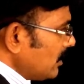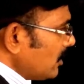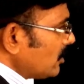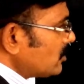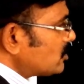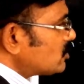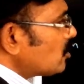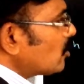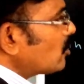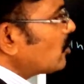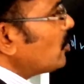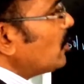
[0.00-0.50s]

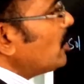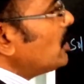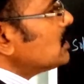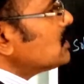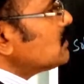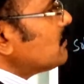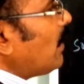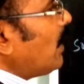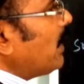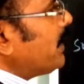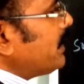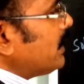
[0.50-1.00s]
So Q is
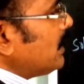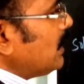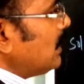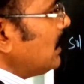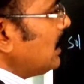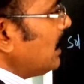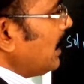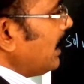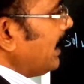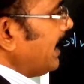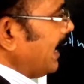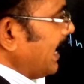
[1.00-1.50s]
what?
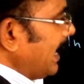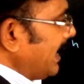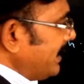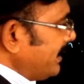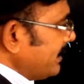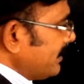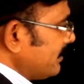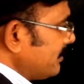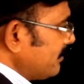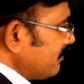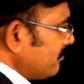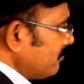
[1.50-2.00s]

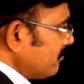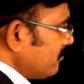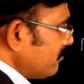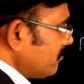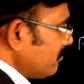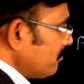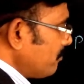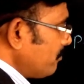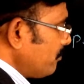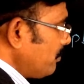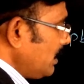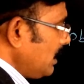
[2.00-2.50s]
Lead.
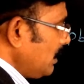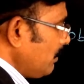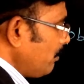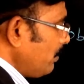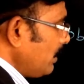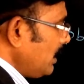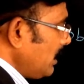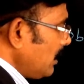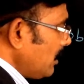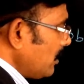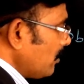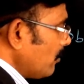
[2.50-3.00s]

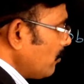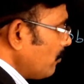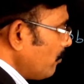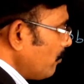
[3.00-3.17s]
Pp.